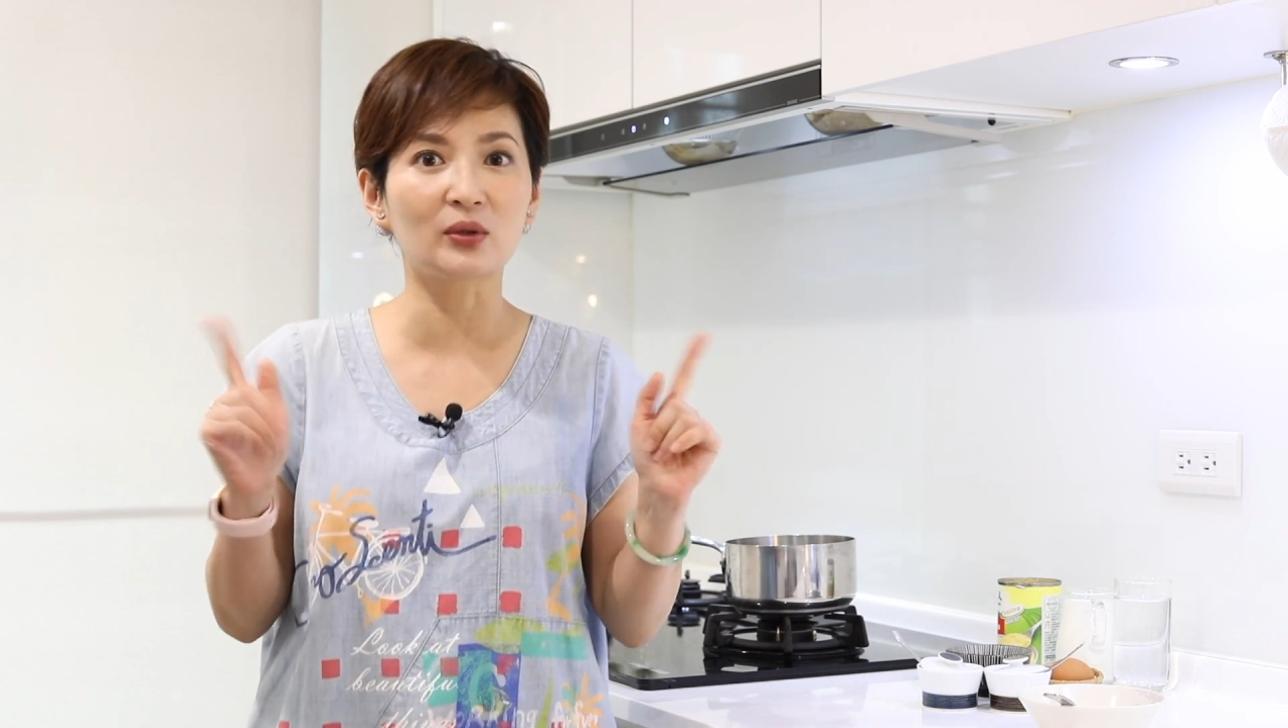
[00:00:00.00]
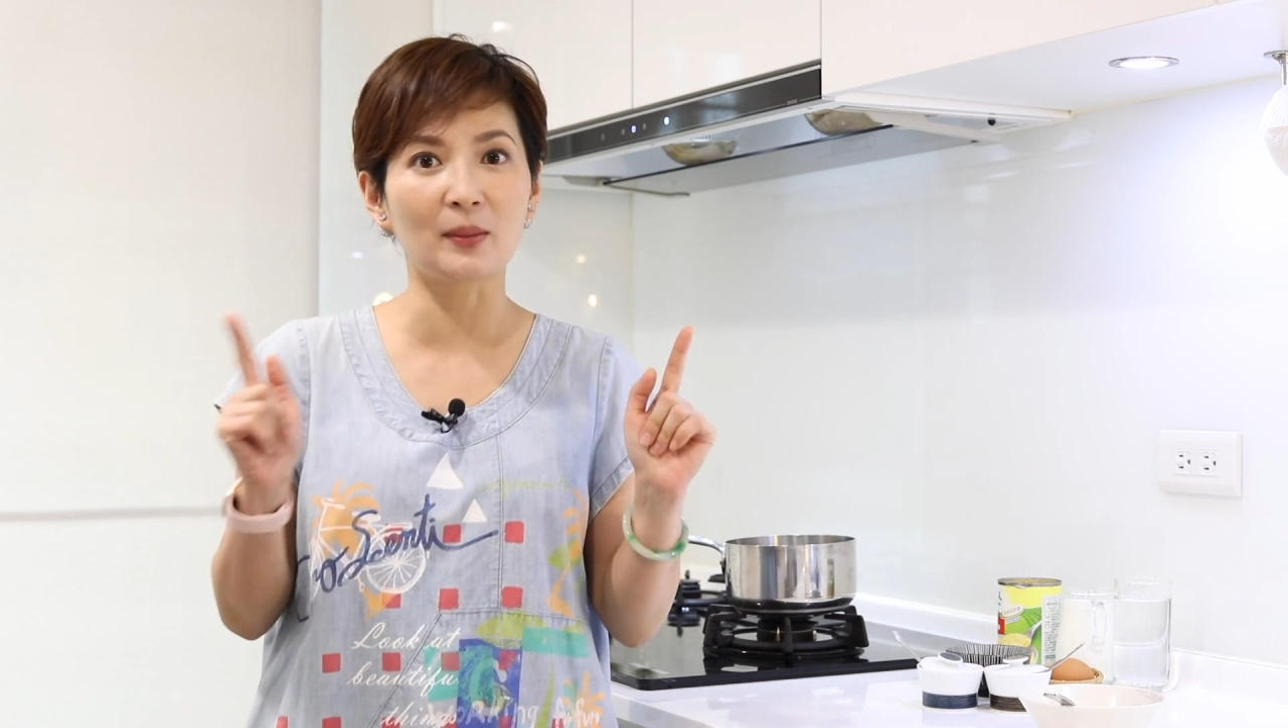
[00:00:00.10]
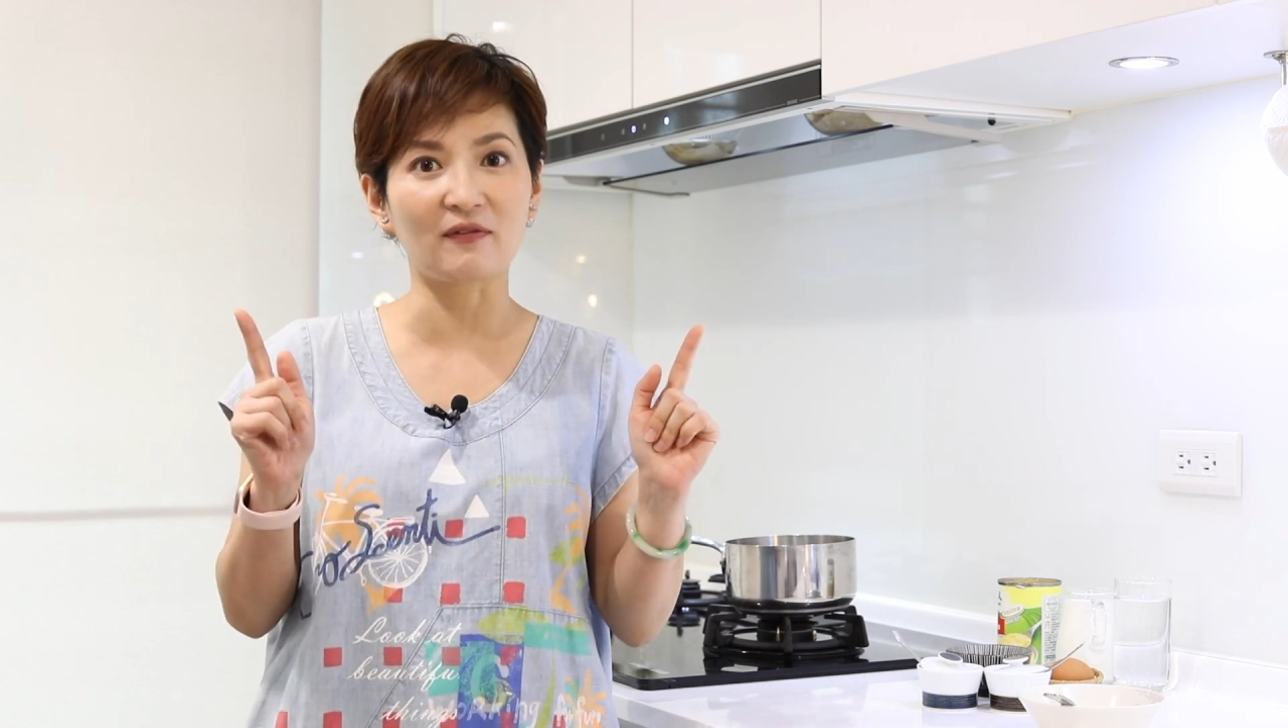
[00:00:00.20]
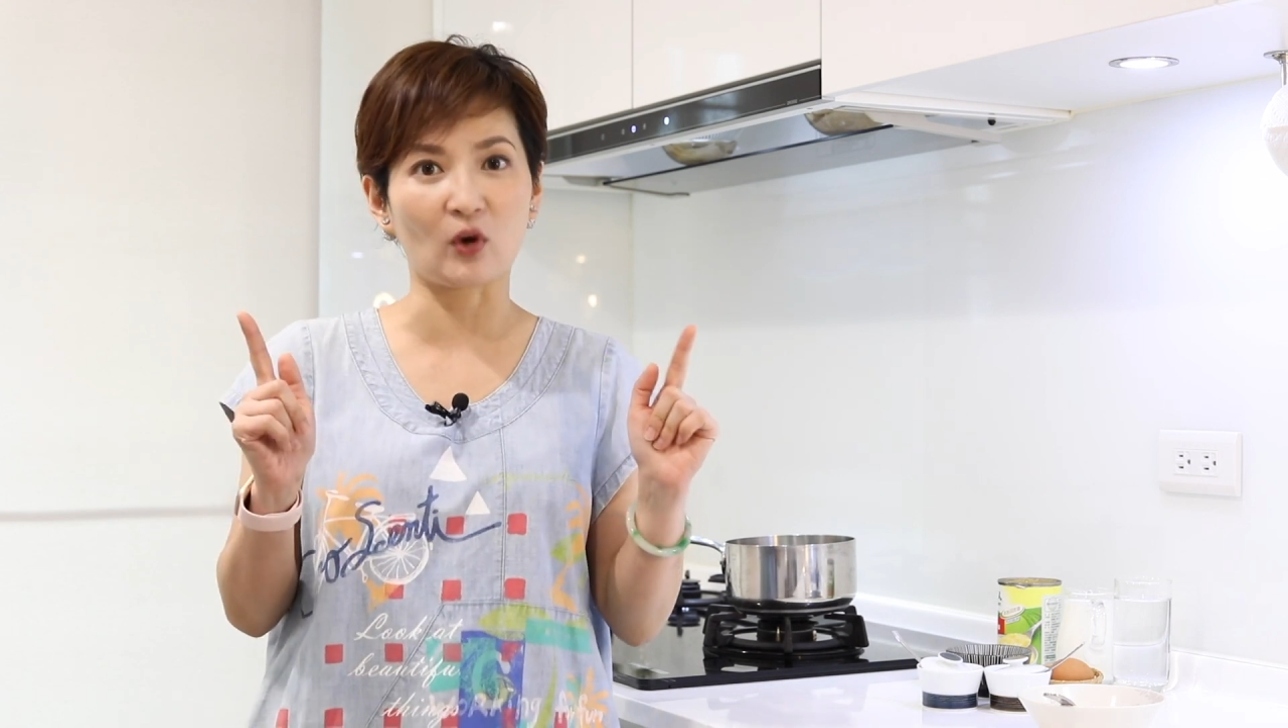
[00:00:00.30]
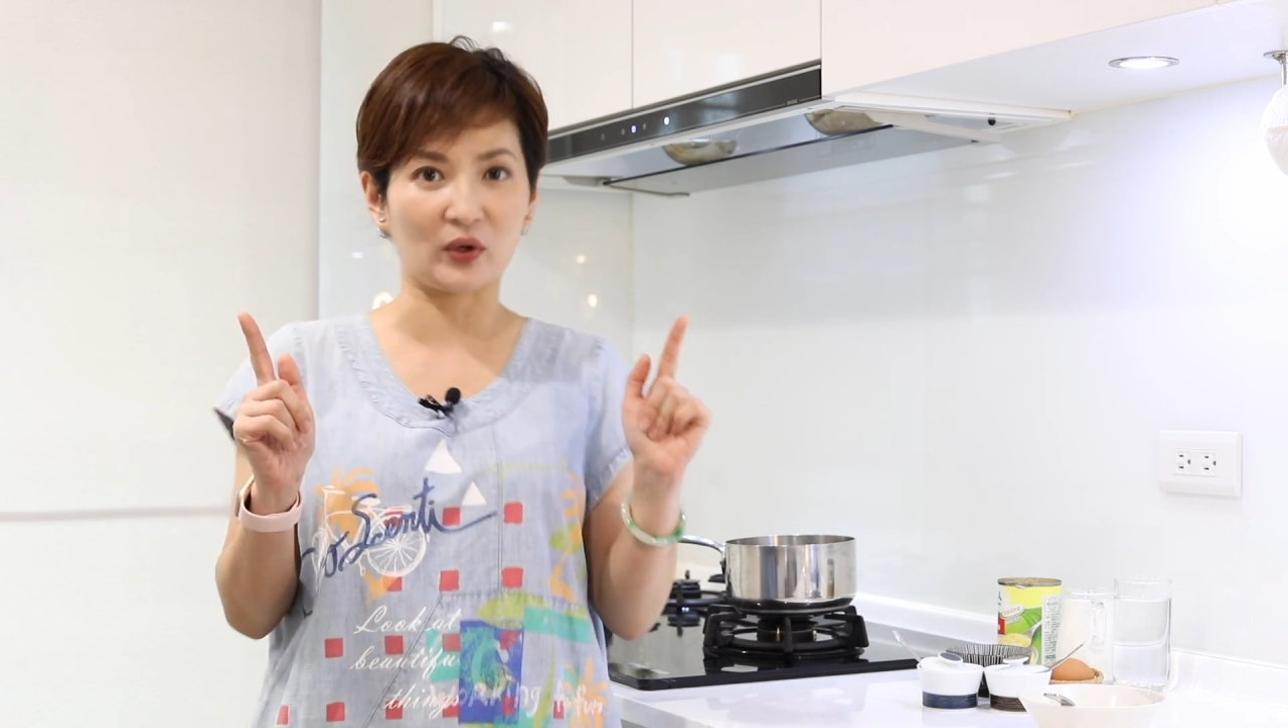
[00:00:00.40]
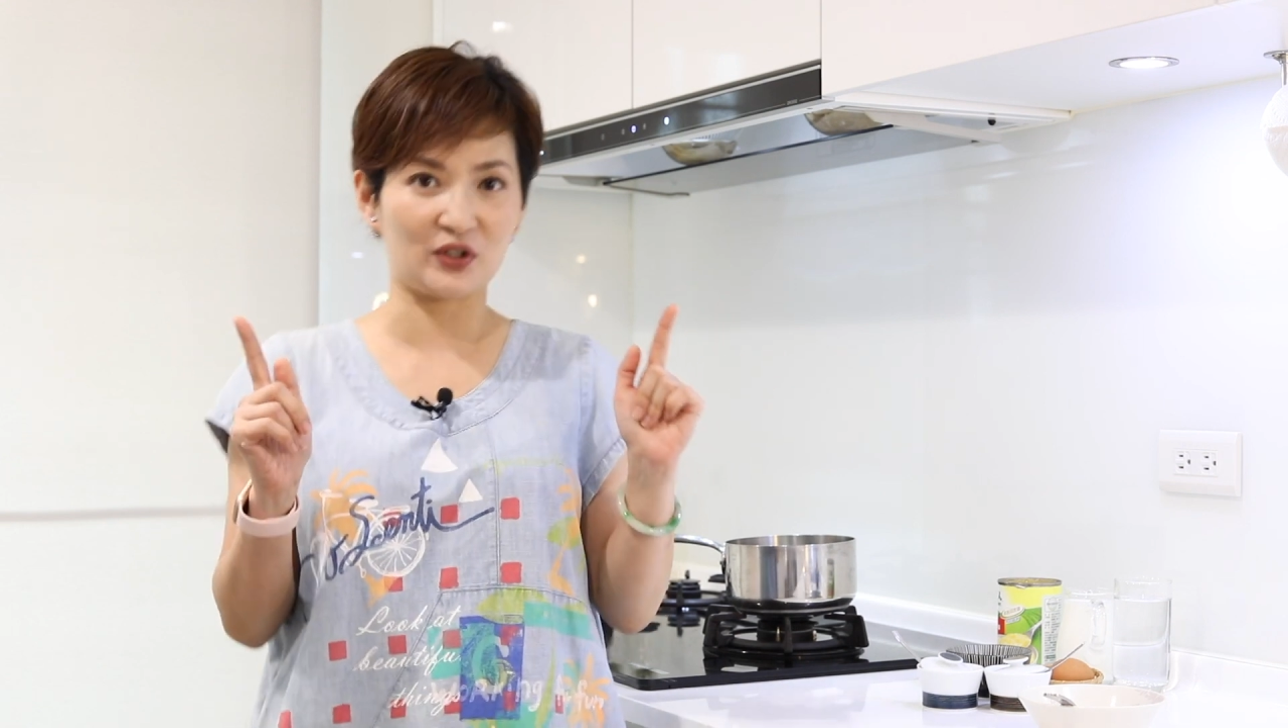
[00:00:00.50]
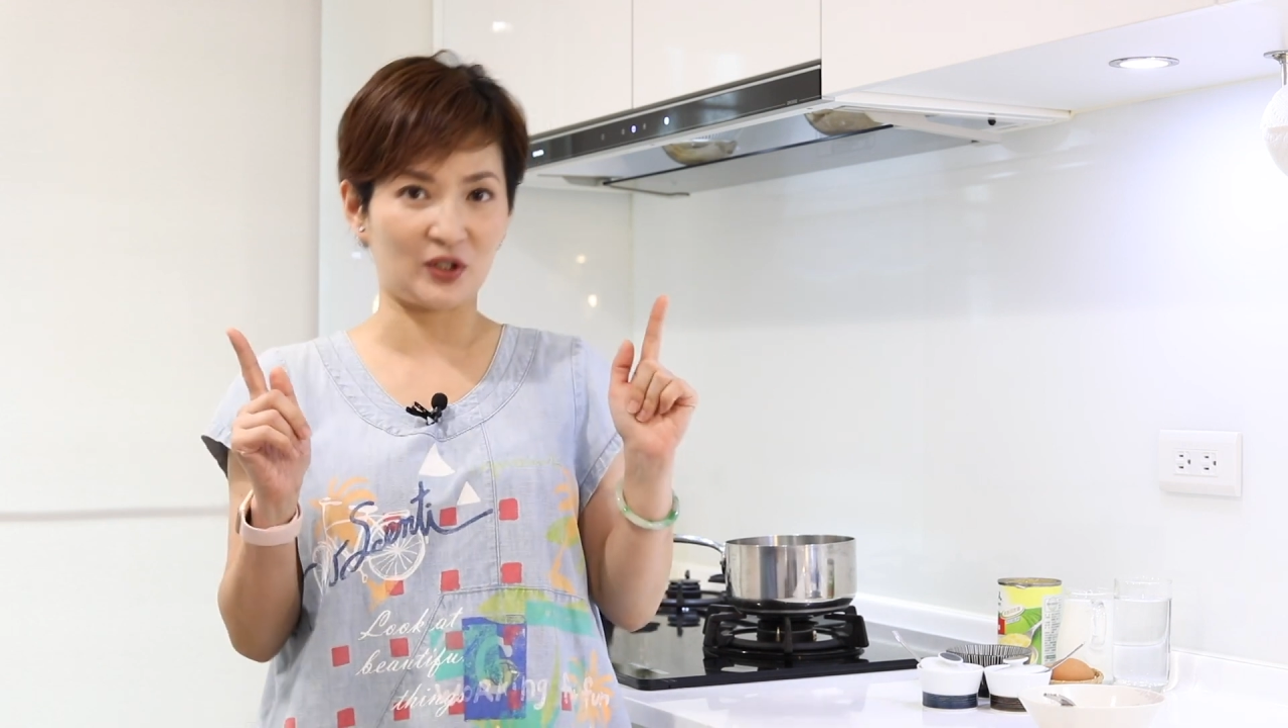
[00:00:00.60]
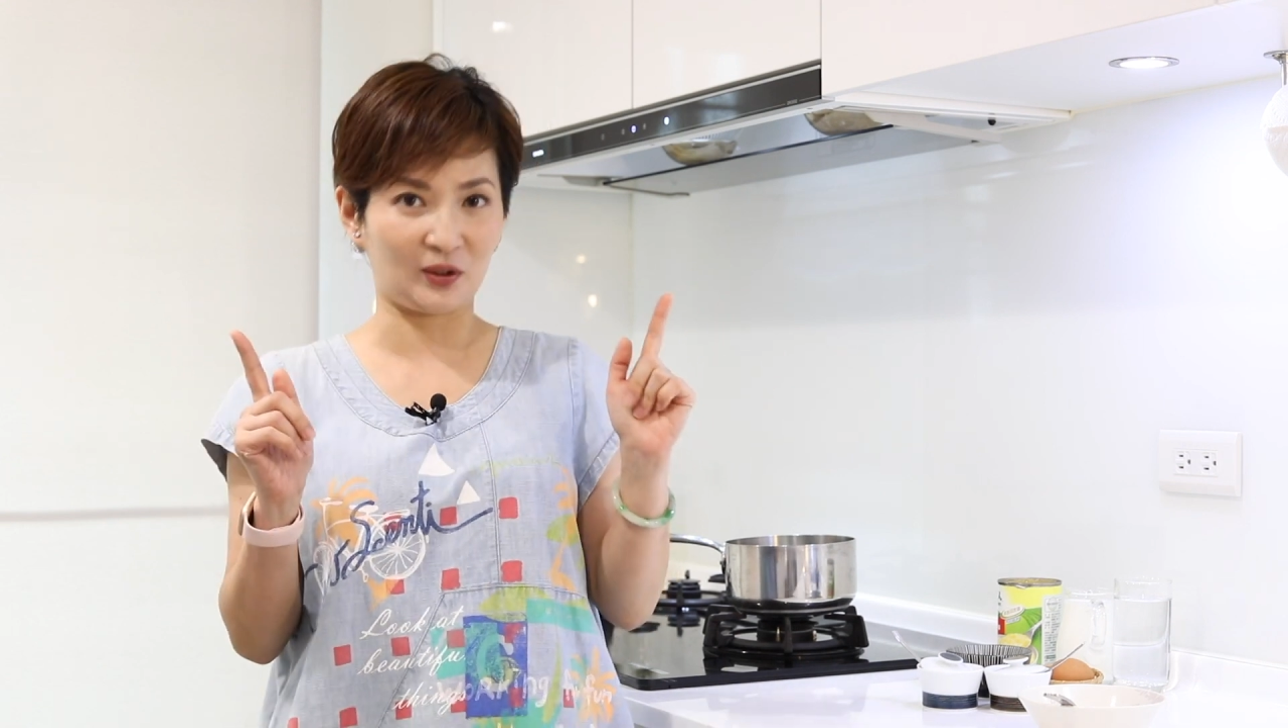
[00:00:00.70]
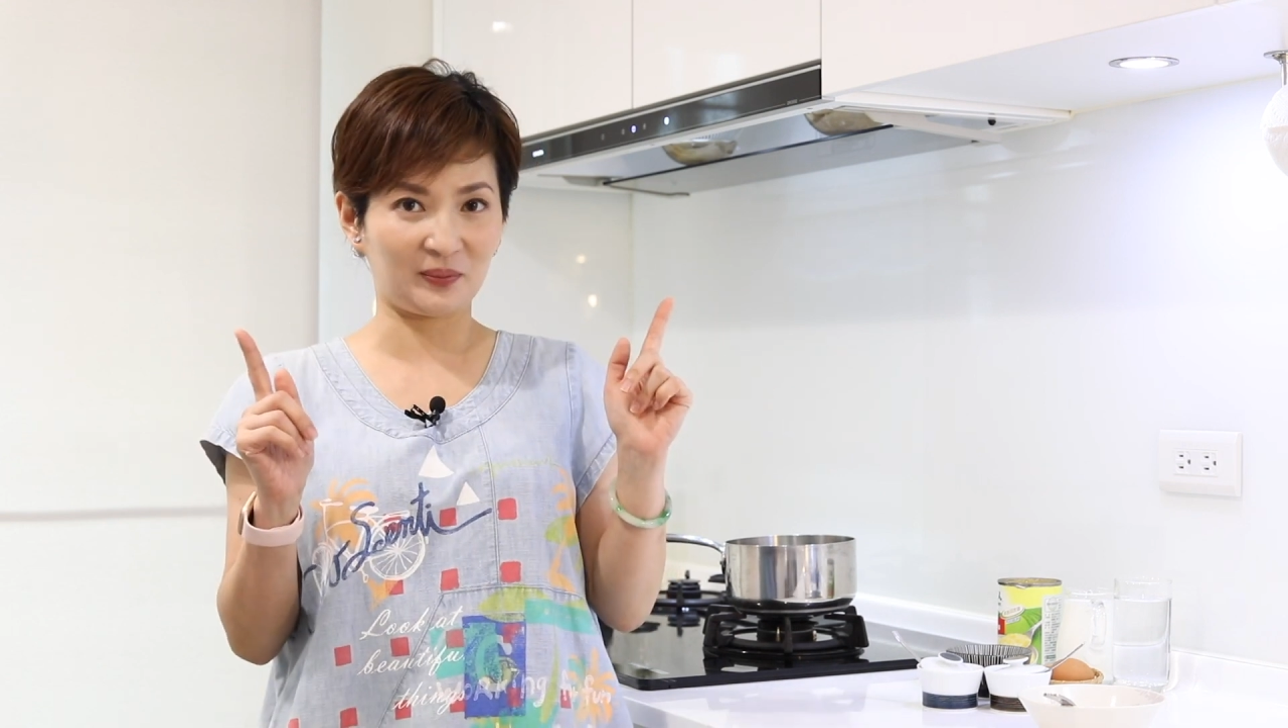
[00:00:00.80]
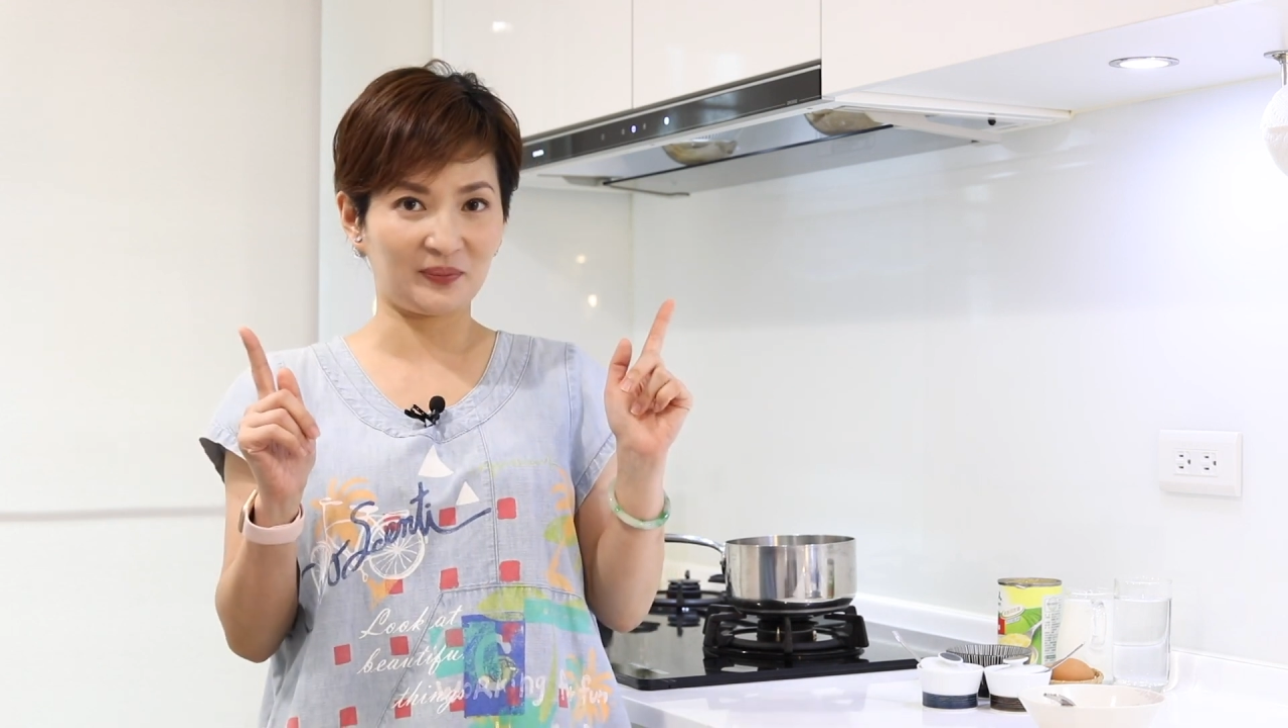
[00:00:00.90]
cream of corn
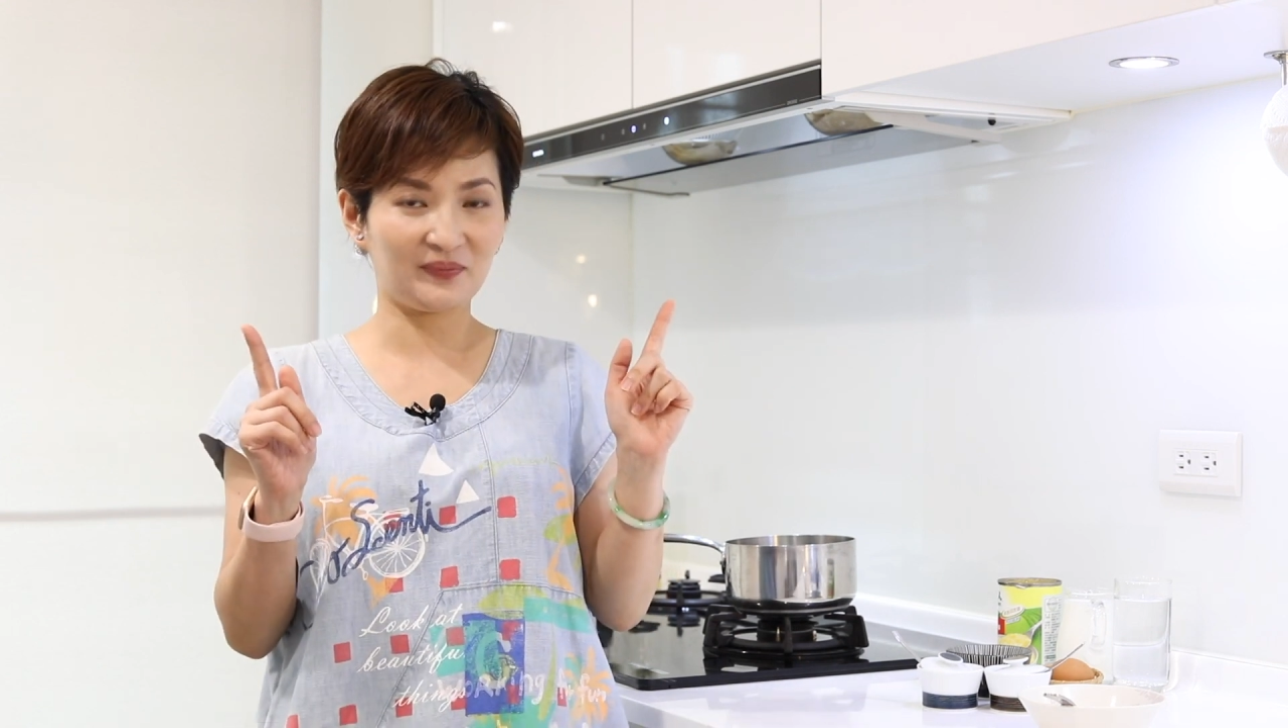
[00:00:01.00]
soup.